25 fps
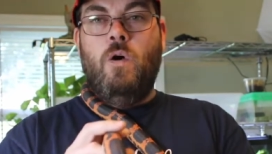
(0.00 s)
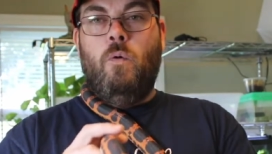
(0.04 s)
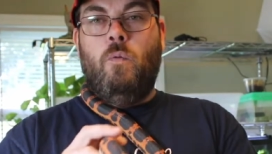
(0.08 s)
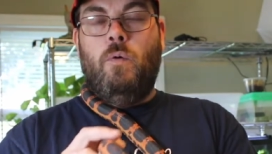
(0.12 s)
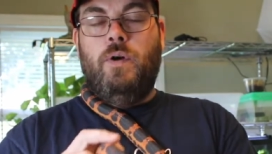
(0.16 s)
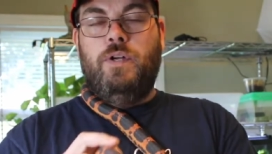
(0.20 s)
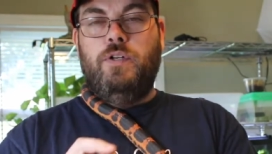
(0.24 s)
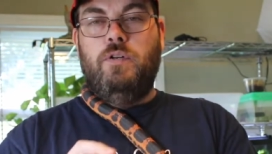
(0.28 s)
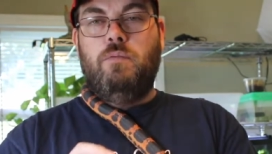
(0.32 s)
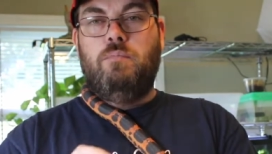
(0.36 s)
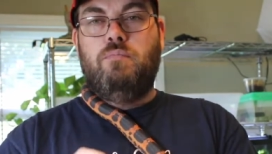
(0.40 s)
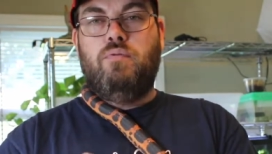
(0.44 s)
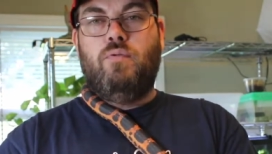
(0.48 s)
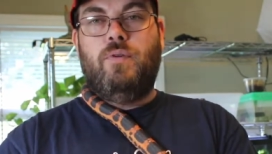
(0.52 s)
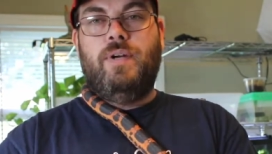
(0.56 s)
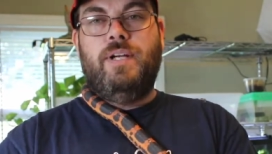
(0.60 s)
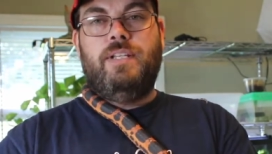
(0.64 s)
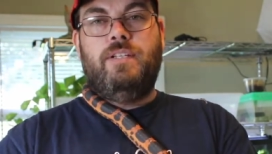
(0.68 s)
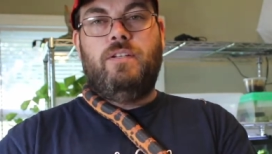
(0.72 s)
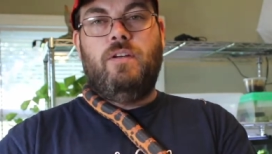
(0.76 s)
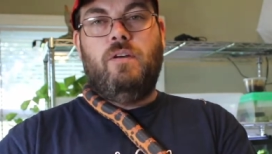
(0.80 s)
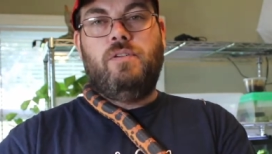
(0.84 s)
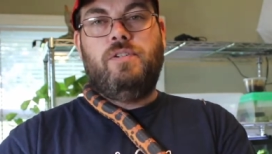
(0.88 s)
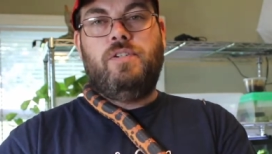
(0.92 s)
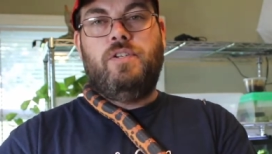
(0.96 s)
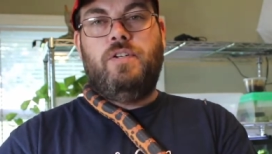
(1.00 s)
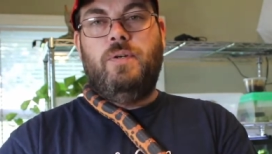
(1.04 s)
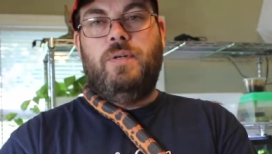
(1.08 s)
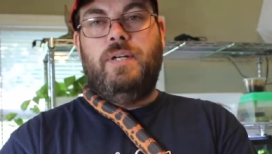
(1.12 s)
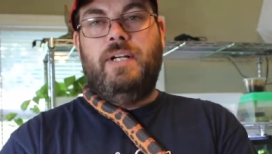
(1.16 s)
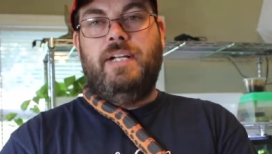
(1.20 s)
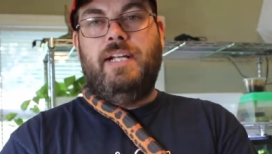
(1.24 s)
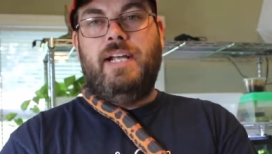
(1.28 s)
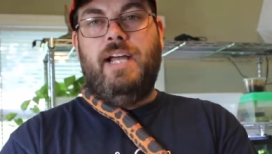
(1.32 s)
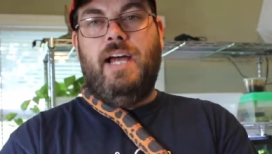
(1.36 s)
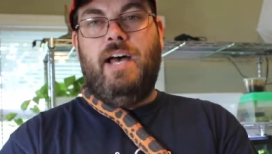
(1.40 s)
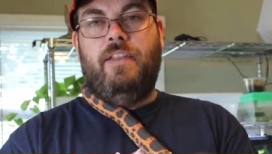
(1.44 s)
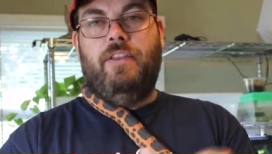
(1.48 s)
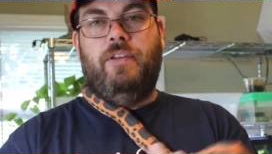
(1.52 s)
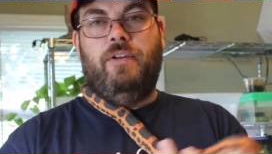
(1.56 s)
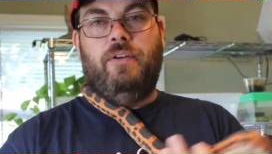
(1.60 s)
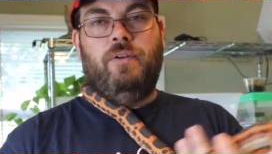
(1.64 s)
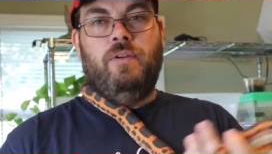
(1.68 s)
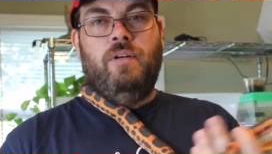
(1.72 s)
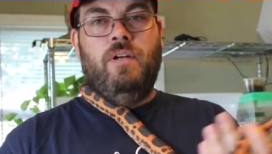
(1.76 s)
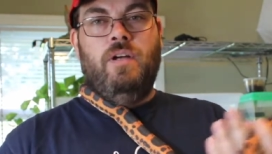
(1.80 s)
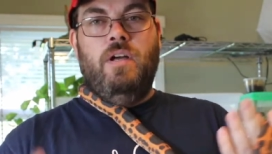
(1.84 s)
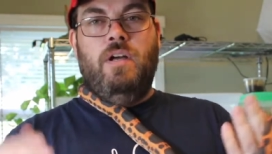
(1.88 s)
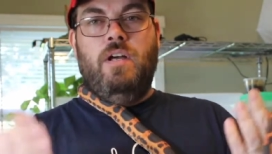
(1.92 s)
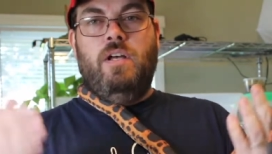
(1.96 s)
when you breed those two
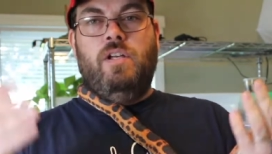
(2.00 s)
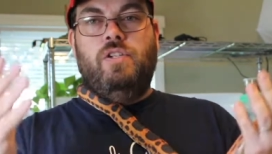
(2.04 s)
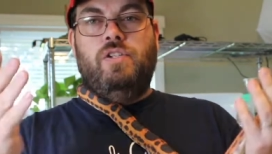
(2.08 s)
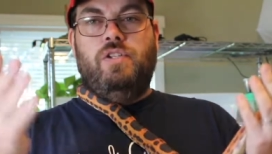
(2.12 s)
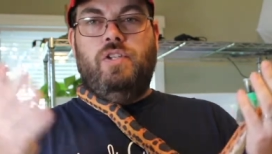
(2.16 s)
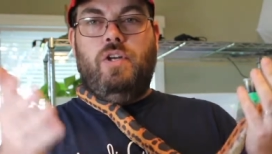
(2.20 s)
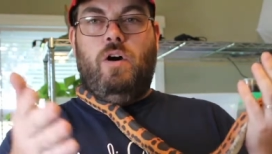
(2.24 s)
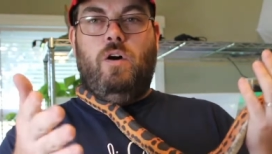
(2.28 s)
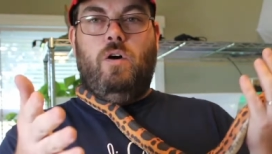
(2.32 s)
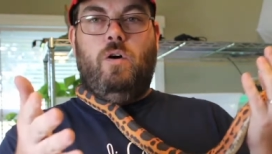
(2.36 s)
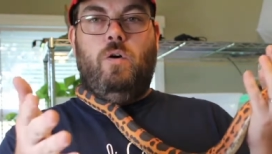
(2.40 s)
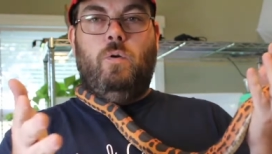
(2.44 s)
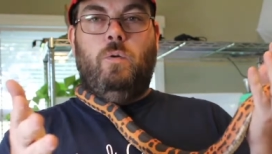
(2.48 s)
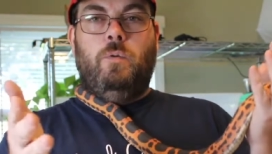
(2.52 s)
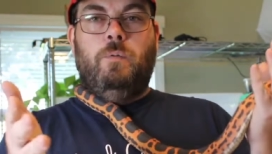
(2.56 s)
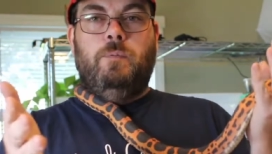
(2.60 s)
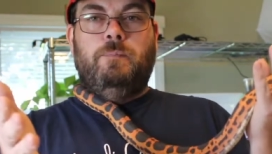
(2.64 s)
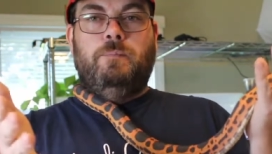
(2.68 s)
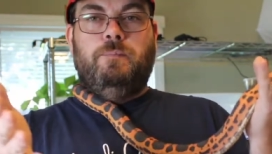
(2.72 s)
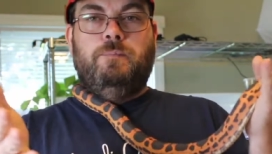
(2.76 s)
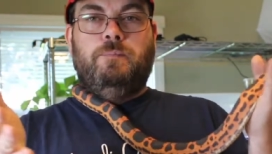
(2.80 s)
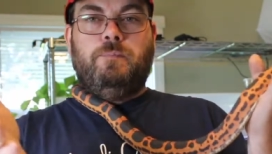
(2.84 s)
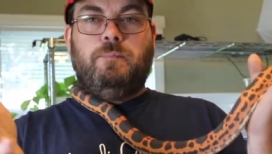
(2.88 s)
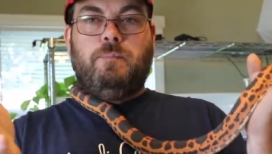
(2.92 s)
together, so